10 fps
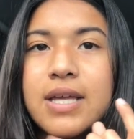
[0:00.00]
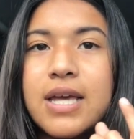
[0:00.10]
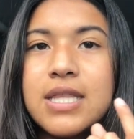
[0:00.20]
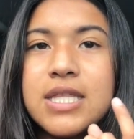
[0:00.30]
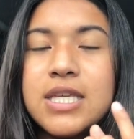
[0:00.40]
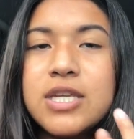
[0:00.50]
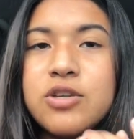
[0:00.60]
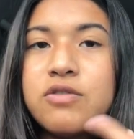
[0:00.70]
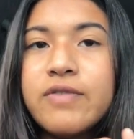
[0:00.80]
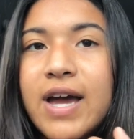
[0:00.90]
and the
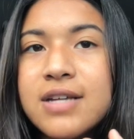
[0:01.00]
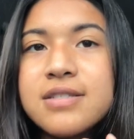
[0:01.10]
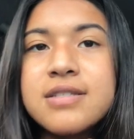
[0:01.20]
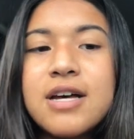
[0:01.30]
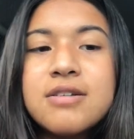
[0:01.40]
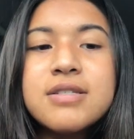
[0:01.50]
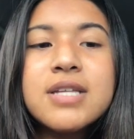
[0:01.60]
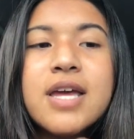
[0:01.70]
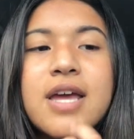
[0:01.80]
HUVEC cells.